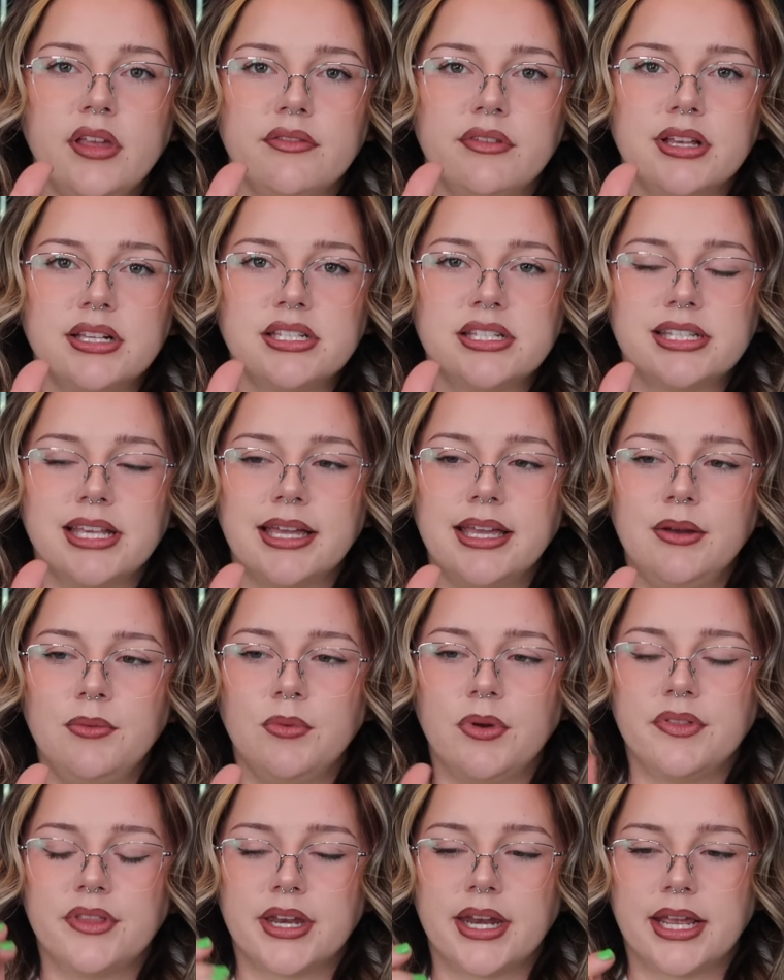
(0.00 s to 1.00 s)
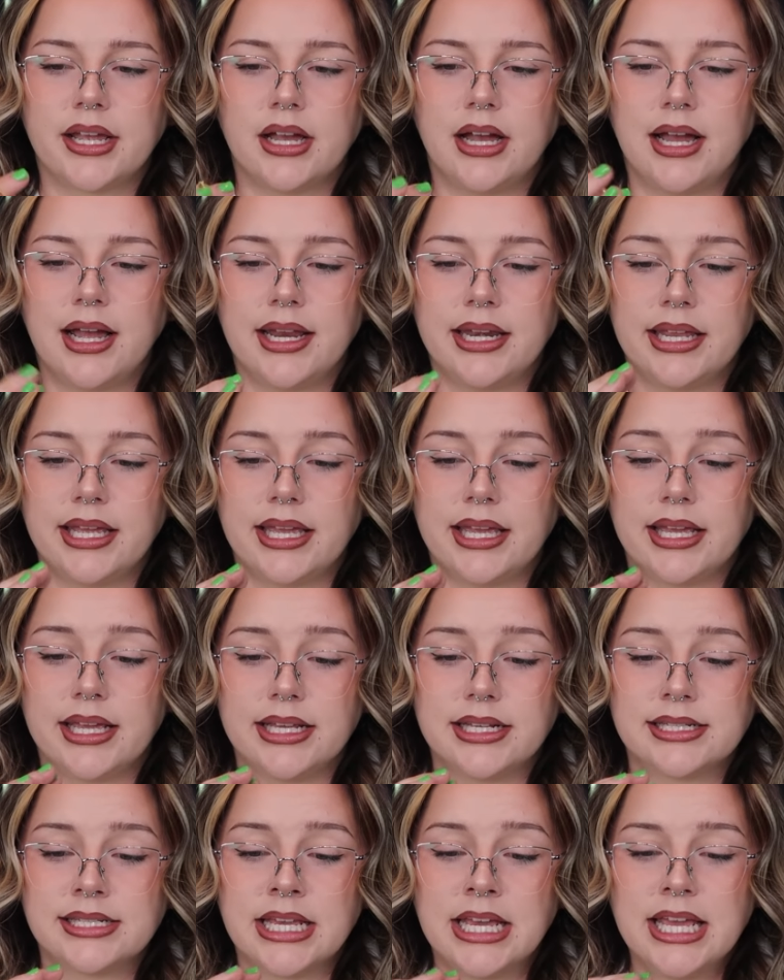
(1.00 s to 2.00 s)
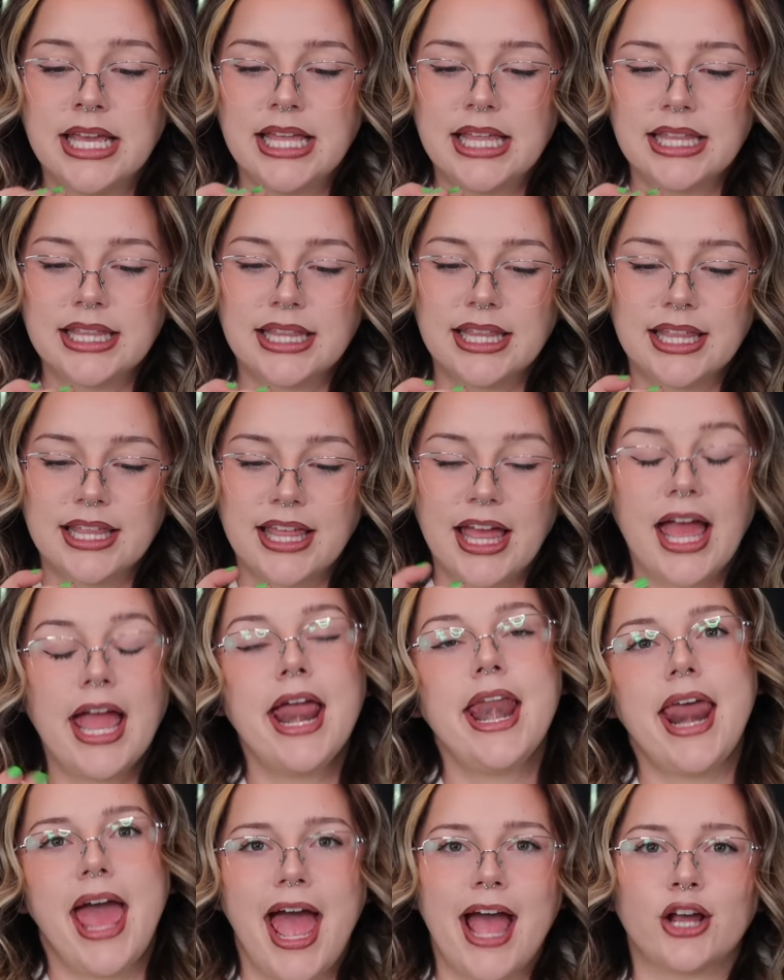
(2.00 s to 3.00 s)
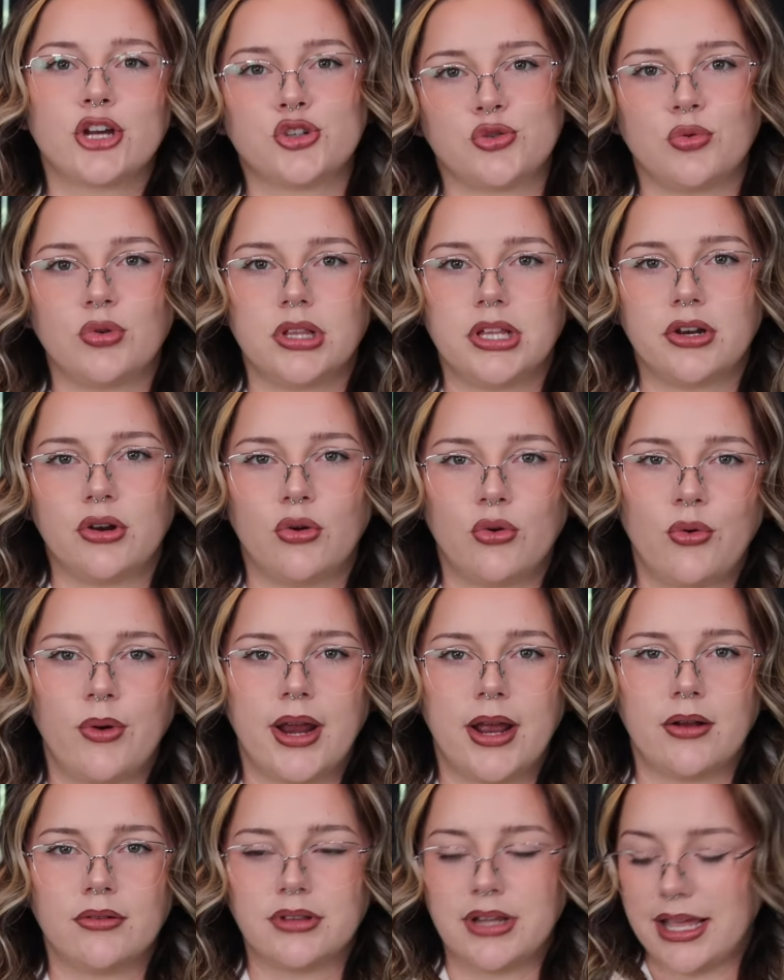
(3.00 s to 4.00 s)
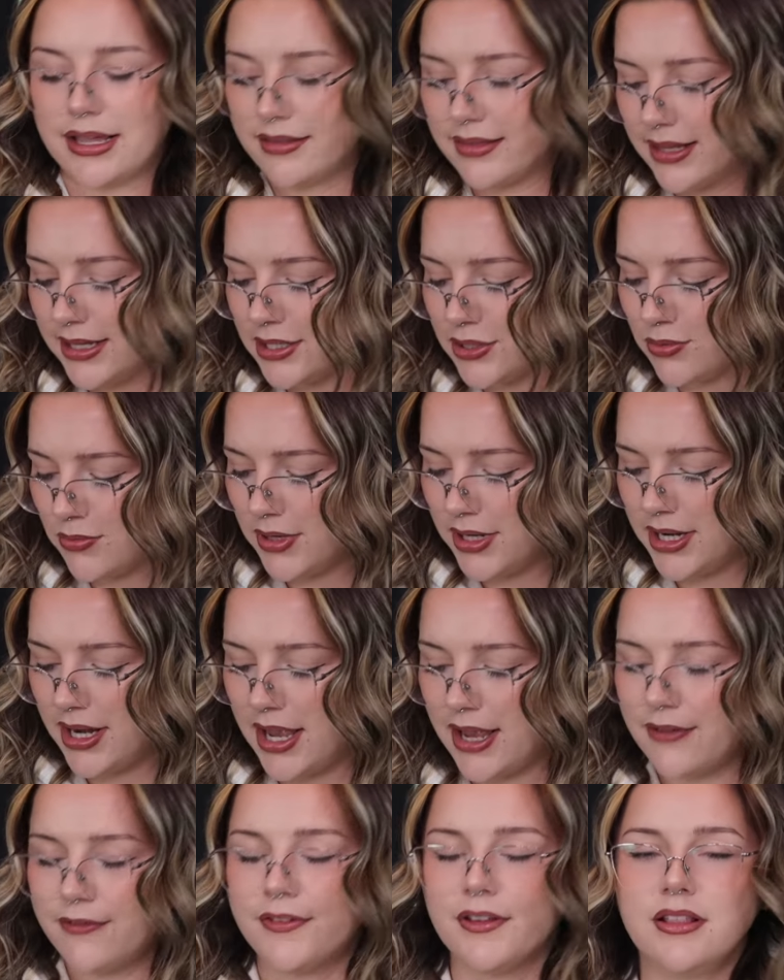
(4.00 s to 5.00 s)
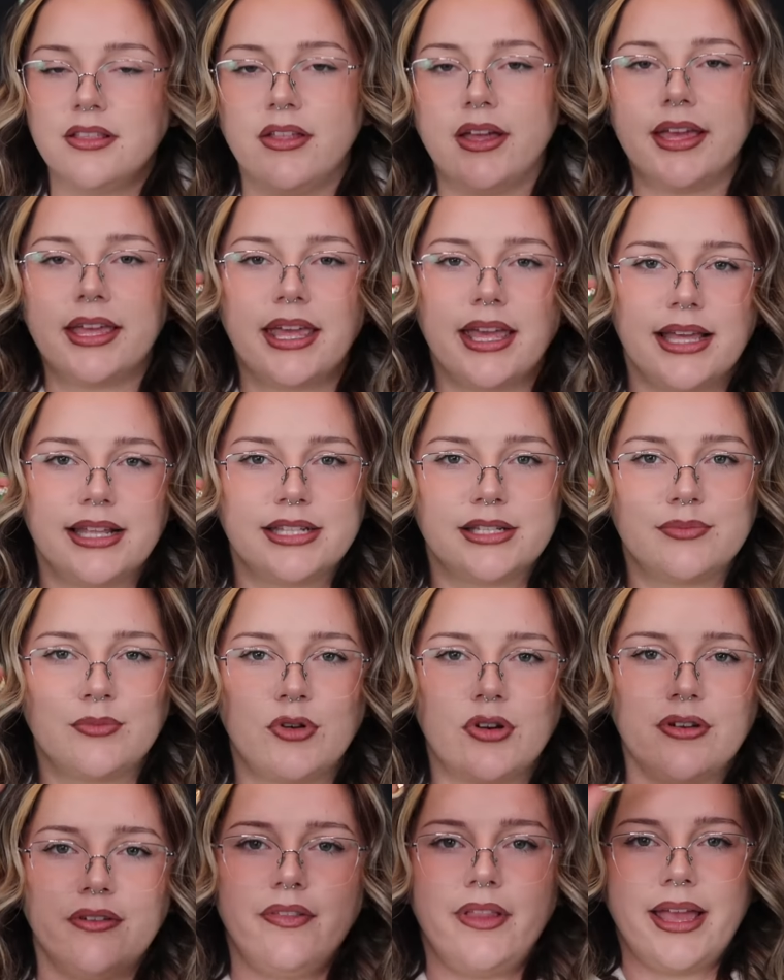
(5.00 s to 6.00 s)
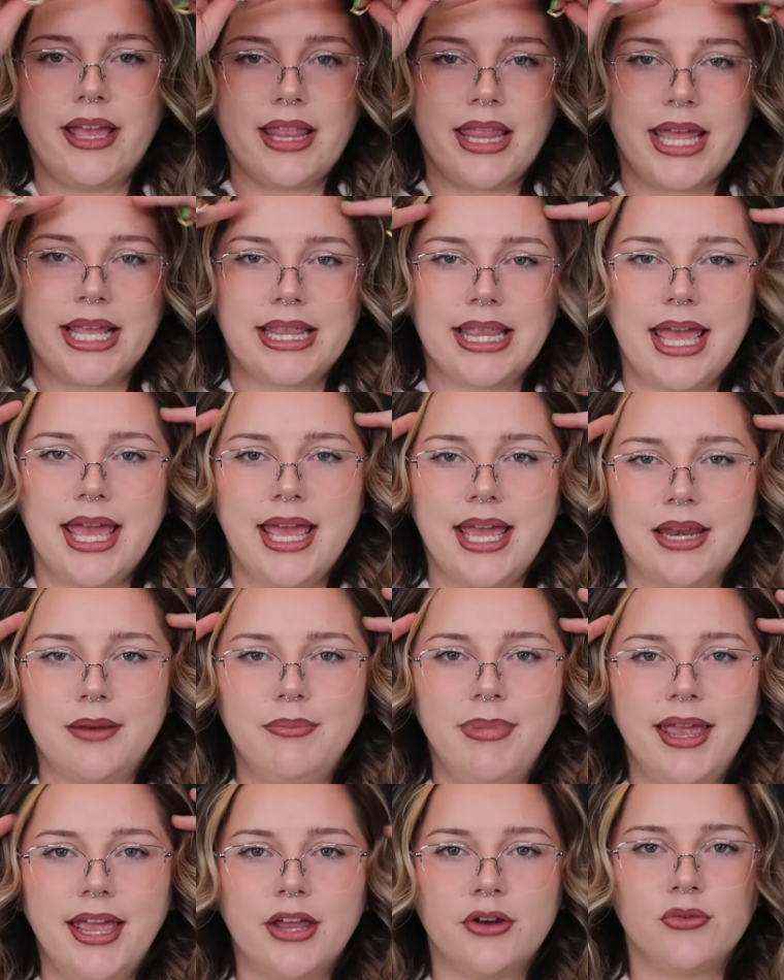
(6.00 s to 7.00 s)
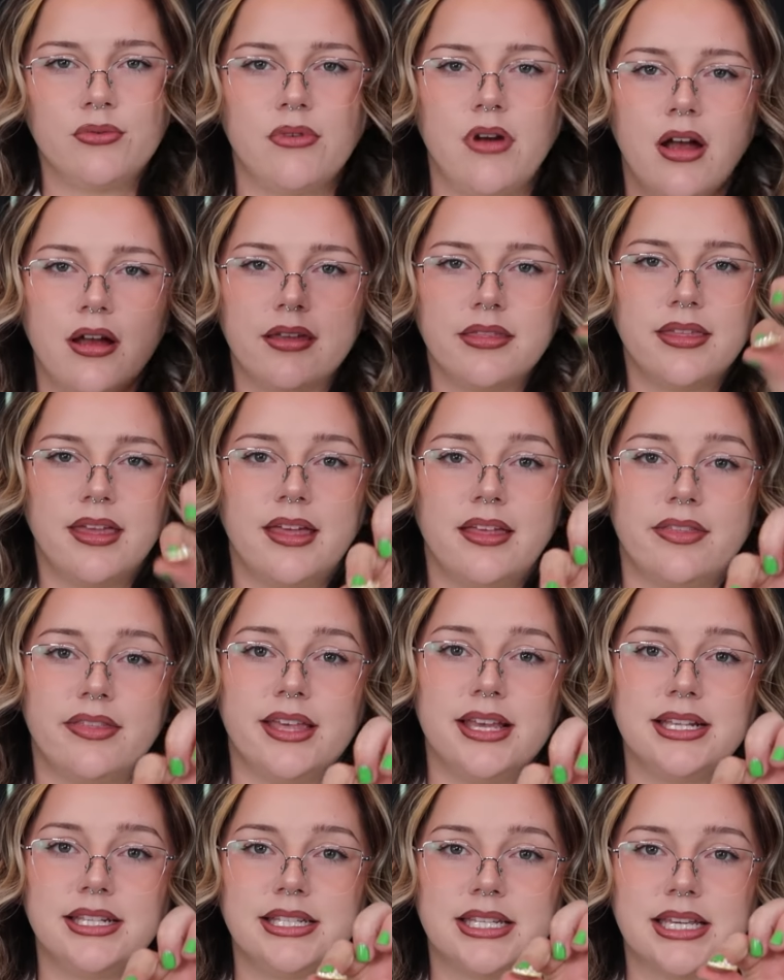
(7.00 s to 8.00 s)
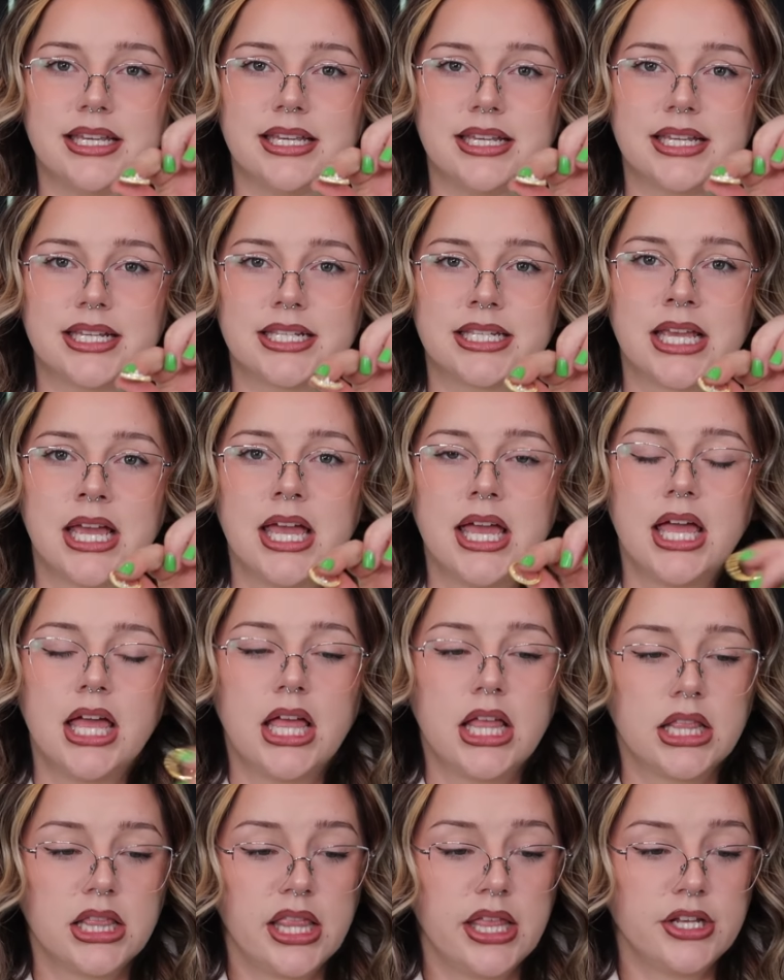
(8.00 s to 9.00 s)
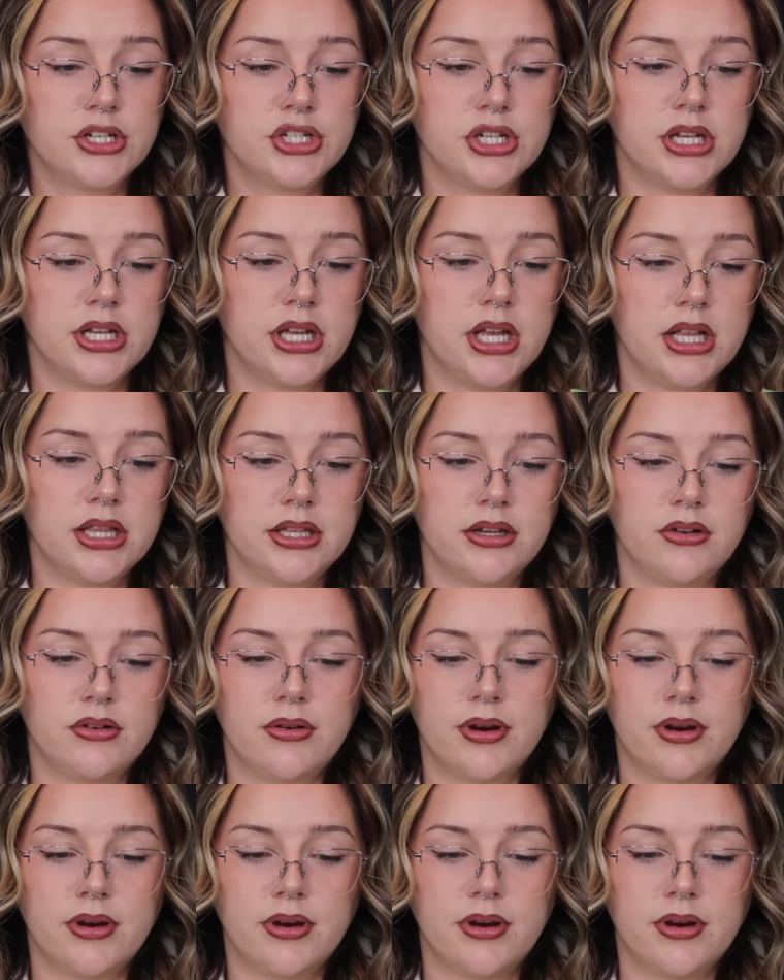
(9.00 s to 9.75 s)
This second one that I got is an actual little crown. Like, this one, I feel like it's more of like the headband rock thing. This is legit a little